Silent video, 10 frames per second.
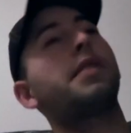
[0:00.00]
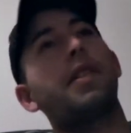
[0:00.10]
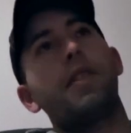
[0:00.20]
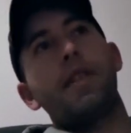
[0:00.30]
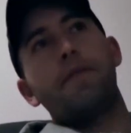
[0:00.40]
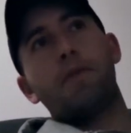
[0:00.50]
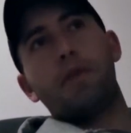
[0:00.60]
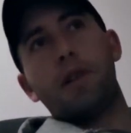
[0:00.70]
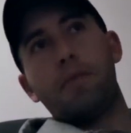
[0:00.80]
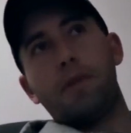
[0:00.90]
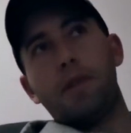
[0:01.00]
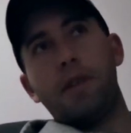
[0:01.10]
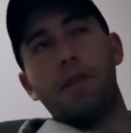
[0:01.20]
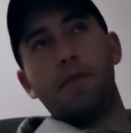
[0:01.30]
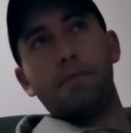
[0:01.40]
Sunline fluorocarbon
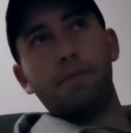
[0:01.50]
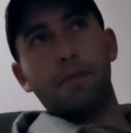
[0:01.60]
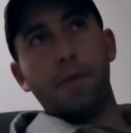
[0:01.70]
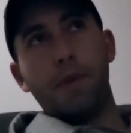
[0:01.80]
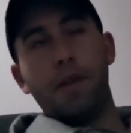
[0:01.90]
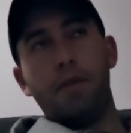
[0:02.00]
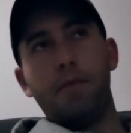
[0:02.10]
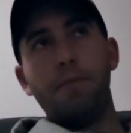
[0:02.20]
leader. I mean,